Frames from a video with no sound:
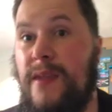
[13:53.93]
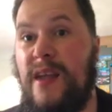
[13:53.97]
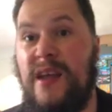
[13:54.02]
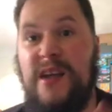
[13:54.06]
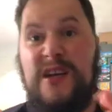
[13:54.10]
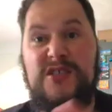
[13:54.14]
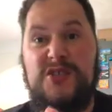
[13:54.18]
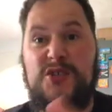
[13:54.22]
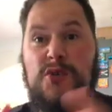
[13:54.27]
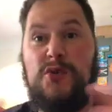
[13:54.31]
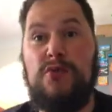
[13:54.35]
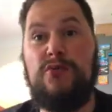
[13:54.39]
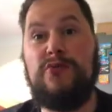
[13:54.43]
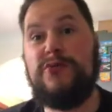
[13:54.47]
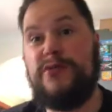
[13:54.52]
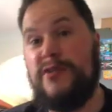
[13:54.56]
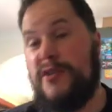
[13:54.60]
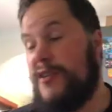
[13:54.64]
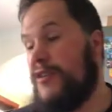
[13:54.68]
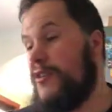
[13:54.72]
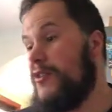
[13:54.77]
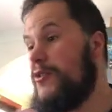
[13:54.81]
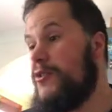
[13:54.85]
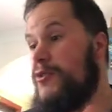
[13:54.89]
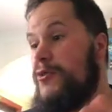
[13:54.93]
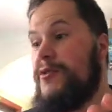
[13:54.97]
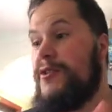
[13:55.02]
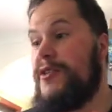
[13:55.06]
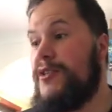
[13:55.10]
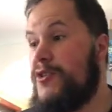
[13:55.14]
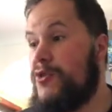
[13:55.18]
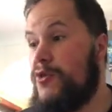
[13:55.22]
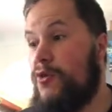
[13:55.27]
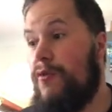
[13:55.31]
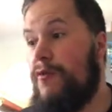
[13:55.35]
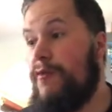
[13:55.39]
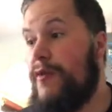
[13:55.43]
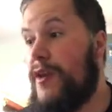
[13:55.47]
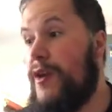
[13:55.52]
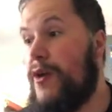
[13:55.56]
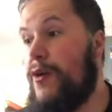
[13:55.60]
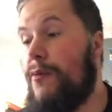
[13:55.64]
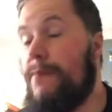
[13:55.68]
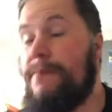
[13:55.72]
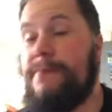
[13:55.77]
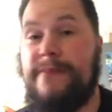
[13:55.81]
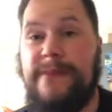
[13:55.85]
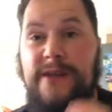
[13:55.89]
So to conclude this whole
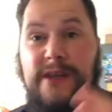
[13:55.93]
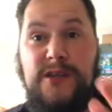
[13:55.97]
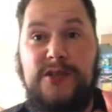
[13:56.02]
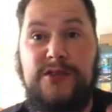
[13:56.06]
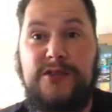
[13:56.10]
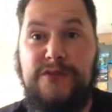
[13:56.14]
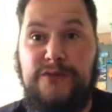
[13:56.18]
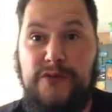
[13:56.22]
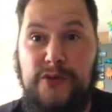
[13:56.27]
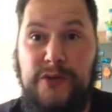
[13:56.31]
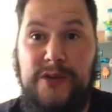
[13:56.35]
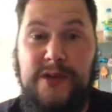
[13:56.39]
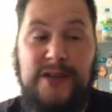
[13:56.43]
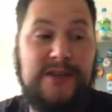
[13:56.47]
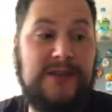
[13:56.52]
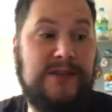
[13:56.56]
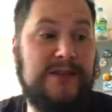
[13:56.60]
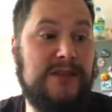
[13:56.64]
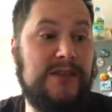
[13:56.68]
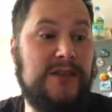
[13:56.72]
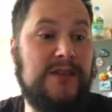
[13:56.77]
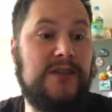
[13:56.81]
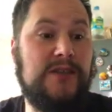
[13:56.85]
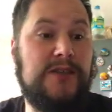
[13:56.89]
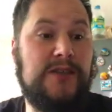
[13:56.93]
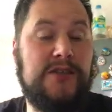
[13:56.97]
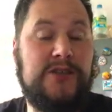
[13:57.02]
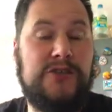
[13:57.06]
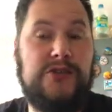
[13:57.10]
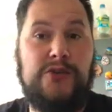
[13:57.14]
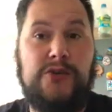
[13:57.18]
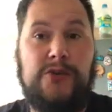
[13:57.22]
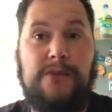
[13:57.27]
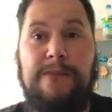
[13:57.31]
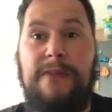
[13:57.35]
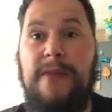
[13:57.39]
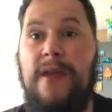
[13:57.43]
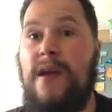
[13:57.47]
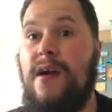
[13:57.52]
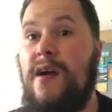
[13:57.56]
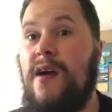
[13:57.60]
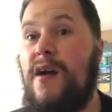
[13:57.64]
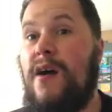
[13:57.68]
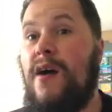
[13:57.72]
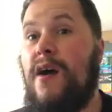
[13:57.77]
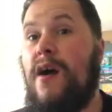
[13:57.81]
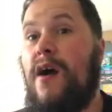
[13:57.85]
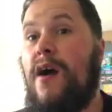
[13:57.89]
video, here's a few things you need to do.
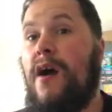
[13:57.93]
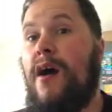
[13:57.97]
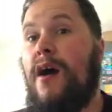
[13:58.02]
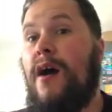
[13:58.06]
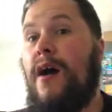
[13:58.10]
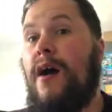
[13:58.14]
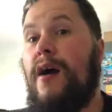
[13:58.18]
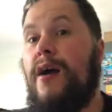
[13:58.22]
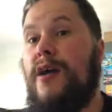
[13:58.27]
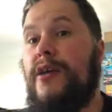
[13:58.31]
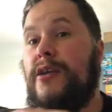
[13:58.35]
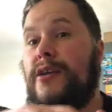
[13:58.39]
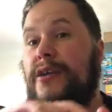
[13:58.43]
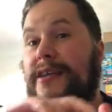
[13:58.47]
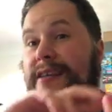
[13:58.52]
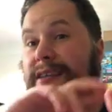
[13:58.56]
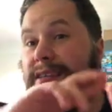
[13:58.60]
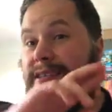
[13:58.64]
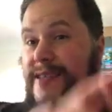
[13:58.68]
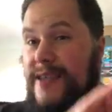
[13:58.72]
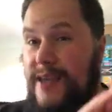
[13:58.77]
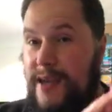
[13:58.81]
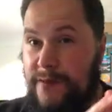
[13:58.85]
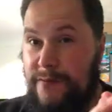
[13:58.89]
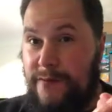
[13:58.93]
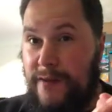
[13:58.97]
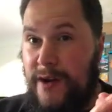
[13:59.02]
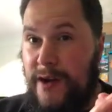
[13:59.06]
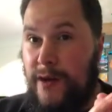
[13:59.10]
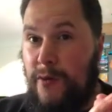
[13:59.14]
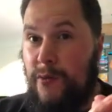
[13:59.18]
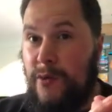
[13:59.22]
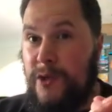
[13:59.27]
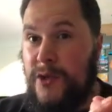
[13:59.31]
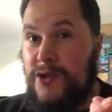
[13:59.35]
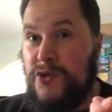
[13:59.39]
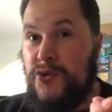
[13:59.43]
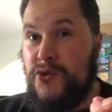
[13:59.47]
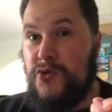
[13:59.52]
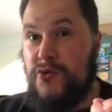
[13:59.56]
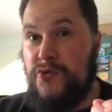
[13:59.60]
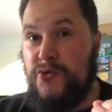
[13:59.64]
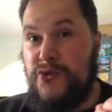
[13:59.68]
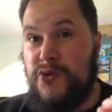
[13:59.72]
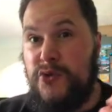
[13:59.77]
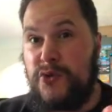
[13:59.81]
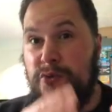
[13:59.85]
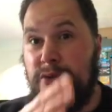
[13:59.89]
You need to kind of find out where your zone
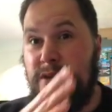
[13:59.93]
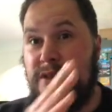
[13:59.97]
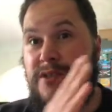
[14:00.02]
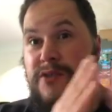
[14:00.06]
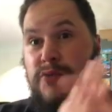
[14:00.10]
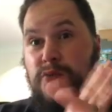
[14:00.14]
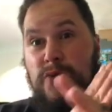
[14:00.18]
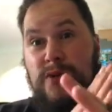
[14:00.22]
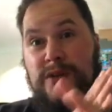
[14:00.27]
2 is, where